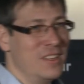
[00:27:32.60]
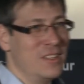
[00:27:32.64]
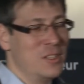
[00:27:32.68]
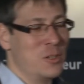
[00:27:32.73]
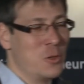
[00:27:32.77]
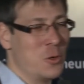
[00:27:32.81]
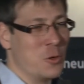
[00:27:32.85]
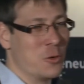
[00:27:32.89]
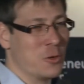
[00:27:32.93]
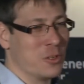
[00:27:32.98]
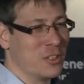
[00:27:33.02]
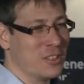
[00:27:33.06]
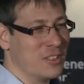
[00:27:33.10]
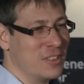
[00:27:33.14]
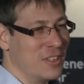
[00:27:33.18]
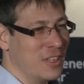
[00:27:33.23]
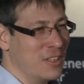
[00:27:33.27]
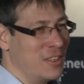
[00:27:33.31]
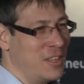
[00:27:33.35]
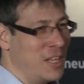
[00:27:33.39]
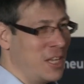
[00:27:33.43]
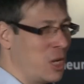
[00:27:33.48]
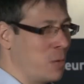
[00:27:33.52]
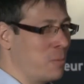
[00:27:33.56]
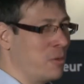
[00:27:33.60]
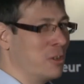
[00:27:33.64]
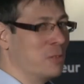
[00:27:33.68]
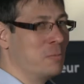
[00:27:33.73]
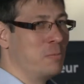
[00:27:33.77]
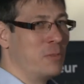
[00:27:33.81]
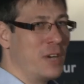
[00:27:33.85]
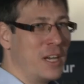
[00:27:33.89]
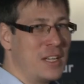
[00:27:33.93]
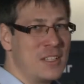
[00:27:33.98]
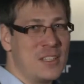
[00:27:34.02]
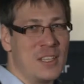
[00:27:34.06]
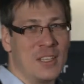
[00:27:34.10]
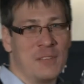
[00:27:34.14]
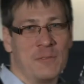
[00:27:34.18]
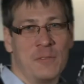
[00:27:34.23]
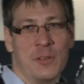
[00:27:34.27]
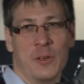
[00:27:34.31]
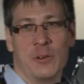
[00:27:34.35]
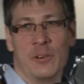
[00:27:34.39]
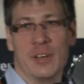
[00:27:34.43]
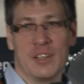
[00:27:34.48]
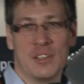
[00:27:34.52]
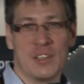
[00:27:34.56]
Who could think about Brexit a
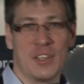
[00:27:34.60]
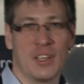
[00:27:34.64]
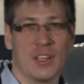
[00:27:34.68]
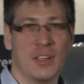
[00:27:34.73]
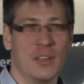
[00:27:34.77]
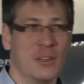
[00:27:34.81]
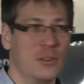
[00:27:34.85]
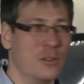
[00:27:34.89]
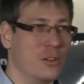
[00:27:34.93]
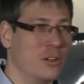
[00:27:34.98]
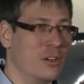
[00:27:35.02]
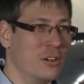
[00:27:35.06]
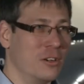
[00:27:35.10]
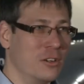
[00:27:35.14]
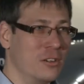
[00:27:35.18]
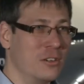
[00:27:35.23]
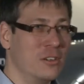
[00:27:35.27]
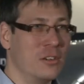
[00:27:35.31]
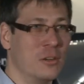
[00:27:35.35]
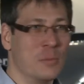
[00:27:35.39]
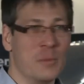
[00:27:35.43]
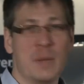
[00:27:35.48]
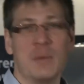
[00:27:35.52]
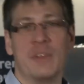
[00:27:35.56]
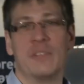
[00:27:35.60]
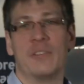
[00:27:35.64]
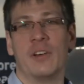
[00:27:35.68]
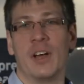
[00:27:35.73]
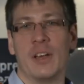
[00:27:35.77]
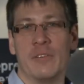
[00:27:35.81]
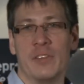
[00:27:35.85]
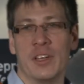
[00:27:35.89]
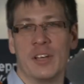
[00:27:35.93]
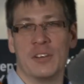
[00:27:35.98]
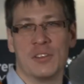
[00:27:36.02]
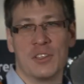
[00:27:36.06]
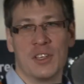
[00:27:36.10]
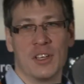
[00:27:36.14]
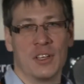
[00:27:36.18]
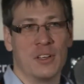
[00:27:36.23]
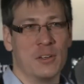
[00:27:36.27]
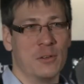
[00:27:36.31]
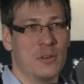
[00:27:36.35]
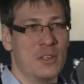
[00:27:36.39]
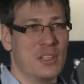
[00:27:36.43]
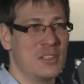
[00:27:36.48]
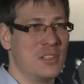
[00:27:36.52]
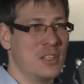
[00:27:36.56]
few years ago, or maybe 5 years
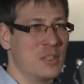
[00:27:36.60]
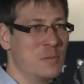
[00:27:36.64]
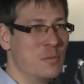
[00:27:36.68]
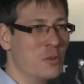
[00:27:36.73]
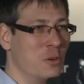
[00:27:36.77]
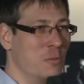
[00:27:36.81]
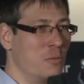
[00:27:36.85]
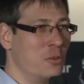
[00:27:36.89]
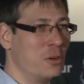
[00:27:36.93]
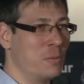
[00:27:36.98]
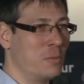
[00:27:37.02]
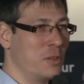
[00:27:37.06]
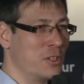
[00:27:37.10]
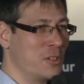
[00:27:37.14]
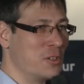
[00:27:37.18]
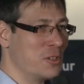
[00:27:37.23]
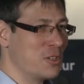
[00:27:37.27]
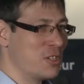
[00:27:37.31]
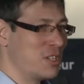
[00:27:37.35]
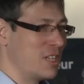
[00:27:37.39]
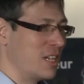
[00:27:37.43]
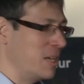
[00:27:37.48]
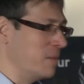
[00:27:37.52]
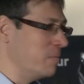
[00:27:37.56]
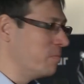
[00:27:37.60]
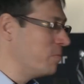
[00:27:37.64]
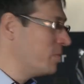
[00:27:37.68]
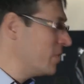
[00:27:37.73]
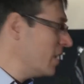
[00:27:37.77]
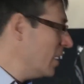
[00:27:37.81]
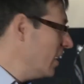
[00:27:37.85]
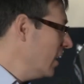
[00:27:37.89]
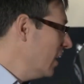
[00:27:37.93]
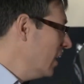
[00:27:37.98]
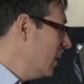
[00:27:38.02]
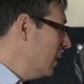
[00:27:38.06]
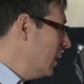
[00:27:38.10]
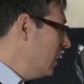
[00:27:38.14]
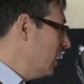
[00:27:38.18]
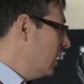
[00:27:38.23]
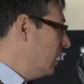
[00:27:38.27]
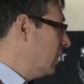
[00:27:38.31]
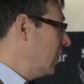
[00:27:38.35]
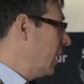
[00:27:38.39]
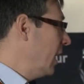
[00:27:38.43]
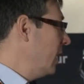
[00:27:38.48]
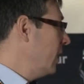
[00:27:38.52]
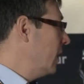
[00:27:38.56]
ago is more proper to say.
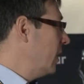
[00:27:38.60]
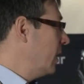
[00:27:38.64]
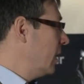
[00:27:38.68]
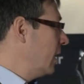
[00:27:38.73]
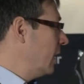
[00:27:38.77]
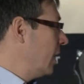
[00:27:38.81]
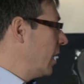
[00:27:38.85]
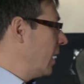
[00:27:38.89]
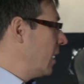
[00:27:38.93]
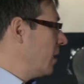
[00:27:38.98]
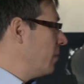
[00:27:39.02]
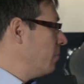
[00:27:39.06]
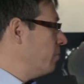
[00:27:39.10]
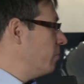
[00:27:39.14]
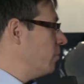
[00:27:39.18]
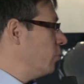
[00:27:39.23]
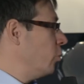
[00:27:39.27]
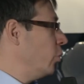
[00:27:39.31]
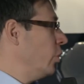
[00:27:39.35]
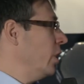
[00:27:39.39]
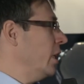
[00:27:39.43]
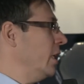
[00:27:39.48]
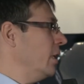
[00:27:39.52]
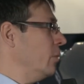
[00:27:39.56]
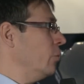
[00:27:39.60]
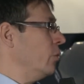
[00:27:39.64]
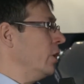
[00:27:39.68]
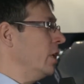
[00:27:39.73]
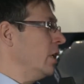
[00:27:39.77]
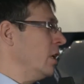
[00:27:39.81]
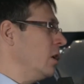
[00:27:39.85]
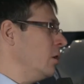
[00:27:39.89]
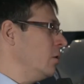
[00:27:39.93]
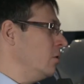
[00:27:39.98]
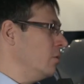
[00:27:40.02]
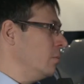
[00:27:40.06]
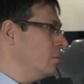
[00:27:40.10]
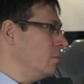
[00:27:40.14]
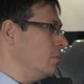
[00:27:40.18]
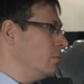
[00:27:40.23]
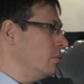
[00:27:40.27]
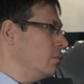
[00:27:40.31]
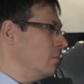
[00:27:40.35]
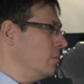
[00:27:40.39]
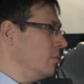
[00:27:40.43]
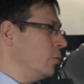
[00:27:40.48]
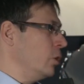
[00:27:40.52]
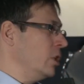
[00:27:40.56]
Then we
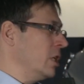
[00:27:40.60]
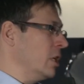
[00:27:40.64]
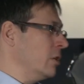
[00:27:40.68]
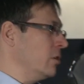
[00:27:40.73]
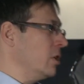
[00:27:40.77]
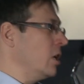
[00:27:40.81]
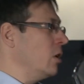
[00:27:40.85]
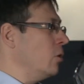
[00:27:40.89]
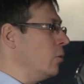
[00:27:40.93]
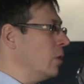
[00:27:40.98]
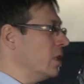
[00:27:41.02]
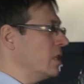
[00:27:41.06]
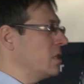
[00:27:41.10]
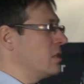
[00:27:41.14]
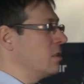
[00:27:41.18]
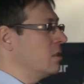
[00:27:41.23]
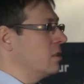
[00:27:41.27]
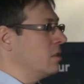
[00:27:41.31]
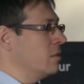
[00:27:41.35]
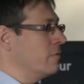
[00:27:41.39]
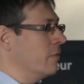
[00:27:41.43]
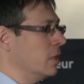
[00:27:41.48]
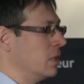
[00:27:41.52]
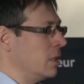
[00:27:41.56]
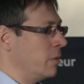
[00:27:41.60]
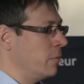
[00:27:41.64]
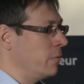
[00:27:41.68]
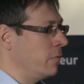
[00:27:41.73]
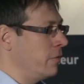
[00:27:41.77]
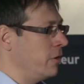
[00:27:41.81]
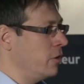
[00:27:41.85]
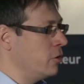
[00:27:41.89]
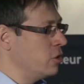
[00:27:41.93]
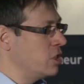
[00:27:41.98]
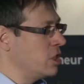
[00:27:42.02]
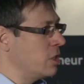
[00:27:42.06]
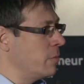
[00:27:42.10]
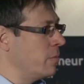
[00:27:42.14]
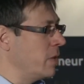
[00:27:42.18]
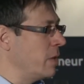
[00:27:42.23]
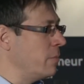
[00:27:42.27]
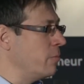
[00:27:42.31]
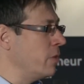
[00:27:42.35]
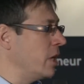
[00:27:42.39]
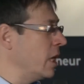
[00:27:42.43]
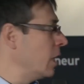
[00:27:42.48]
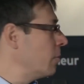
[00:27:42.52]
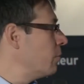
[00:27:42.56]
don't know what the future may
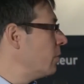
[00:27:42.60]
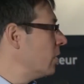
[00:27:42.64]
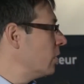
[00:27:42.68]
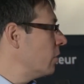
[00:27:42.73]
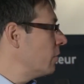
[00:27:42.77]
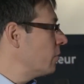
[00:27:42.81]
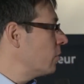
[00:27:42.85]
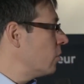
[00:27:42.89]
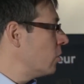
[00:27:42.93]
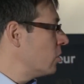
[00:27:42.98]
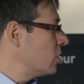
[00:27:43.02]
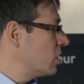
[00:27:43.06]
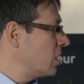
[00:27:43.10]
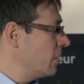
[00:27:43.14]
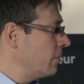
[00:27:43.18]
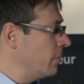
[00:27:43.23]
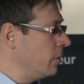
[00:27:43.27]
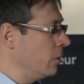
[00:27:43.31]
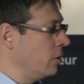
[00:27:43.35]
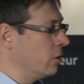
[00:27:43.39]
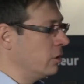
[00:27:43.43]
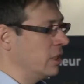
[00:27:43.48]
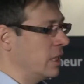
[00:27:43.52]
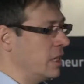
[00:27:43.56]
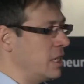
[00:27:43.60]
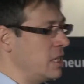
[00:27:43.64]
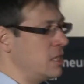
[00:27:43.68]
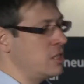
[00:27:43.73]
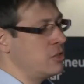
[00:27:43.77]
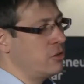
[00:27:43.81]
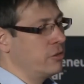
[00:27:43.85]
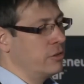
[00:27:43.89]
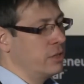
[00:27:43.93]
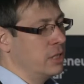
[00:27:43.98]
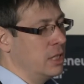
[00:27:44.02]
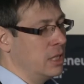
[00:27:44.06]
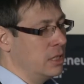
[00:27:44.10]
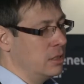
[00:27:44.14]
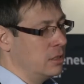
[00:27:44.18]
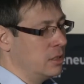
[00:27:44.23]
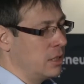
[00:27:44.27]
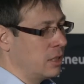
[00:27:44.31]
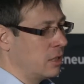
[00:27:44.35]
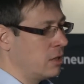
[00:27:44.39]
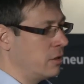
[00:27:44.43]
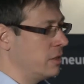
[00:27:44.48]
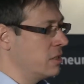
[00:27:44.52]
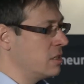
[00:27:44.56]
bring. But of course, if you look at the history, then
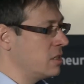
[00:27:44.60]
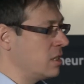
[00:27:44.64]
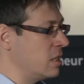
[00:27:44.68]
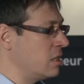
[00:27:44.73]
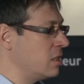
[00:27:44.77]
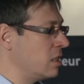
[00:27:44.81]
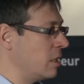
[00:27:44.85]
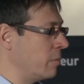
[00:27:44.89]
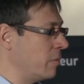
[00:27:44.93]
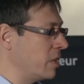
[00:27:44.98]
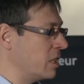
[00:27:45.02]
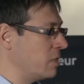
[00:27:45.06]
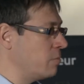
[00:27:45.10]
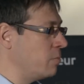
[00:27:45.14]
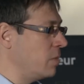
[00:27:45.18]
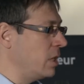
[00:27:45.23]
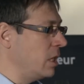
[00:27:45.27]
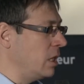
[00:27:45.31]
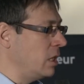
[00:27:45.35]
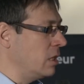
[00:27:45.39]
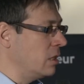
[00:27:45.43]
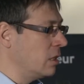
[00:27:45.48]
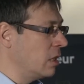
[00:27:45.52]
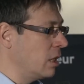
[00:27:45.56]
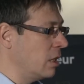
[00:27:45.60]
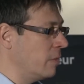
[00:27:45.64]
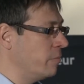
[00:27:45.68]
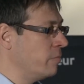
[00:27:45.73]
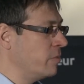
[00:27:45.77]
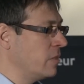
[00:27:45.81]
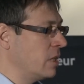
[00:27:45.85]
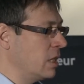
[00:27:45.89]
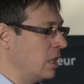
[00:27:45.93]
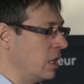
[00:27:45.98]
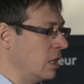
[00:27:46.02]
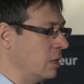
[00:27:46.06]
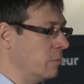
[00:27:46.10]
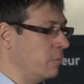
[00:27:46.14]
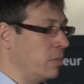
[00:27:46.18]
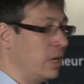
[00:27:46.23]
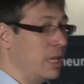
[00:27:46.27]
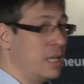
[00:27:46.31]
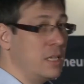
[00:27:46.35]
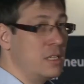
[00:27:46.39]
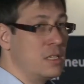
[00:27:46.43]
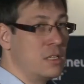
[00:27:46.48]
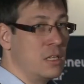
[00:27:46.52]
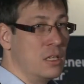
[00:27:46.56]
the current system has been in
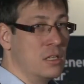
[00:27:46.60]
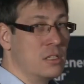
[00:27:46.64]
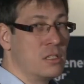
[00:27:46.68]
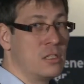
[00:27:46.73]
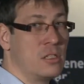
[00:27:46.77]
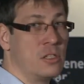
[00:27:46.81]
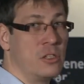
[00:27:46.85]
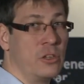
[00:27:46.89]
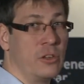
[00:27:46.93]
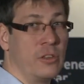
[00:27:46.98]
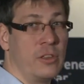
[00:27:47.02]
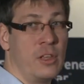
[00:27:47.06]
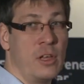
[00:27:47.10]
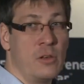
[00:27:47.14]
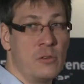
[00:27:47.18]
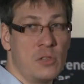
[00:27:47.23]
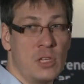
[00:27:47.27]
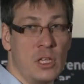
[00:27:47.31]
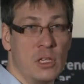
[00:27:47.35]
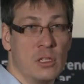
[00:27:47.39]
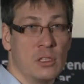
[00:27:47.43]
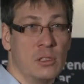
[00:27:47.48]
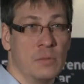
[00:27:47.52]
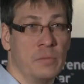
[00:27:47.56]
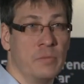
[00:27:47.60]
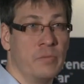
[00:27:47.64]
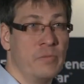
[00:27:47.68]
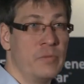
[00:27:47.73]
place since 2000.